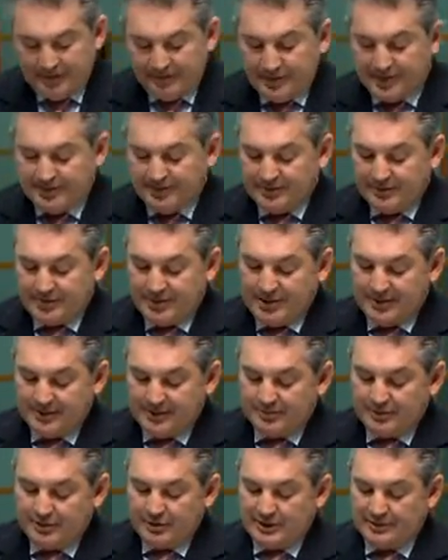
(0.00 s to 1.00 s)
Dads and
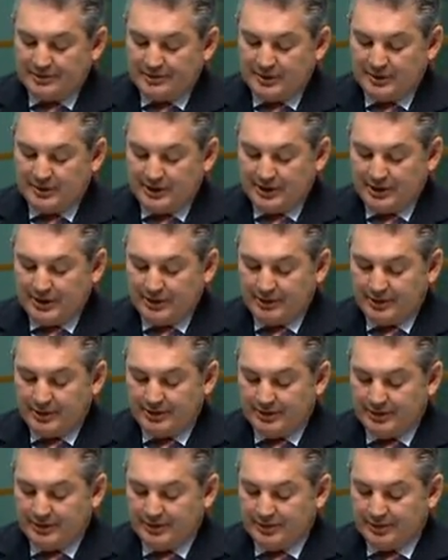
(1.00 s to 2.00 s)
partners will not have to undergo
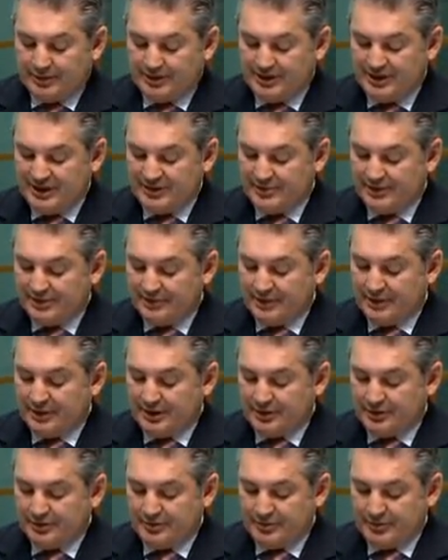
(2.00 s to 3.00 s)
an additional assessment for
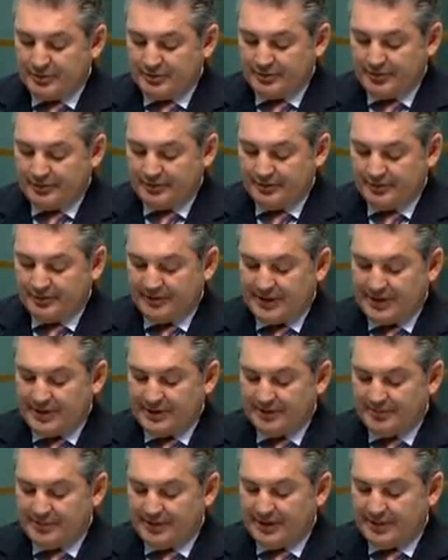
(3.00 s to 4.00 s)
eligibility for the
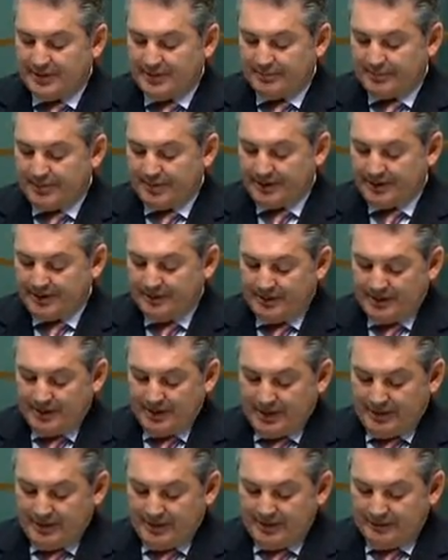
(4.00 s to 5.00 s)
dad and partner pay
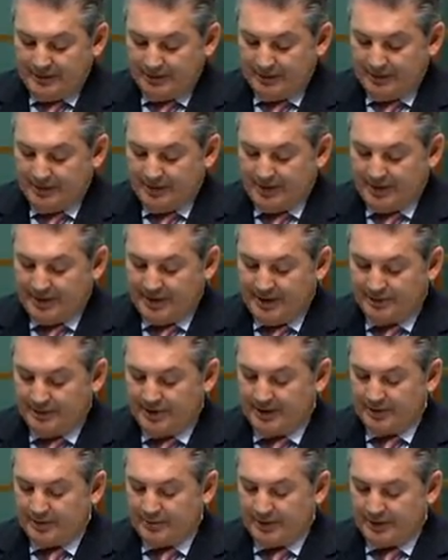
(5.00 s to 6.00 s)
if they have already made a
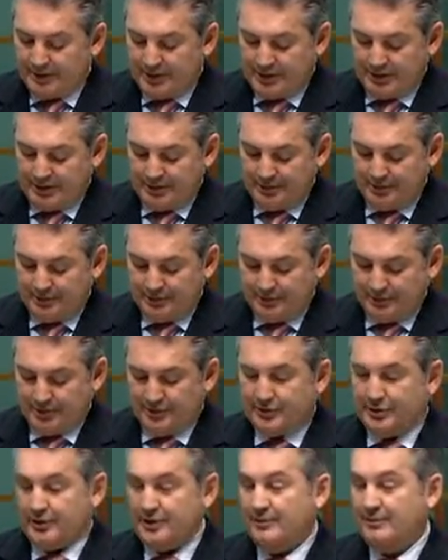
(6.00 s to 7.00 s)
secondary claim to
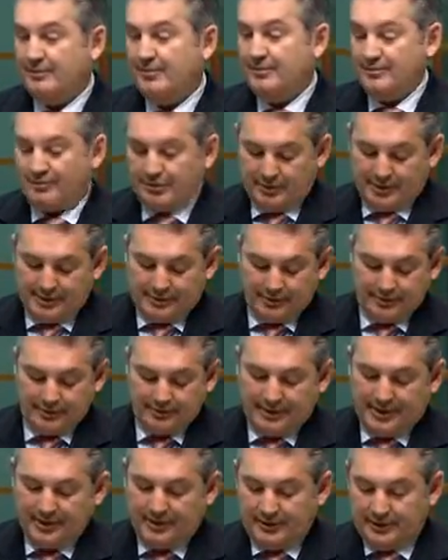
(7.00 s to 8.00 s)
receive parental
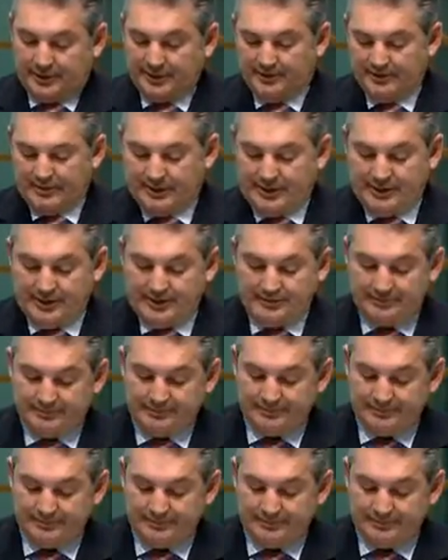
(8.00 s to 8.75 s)
leave pay.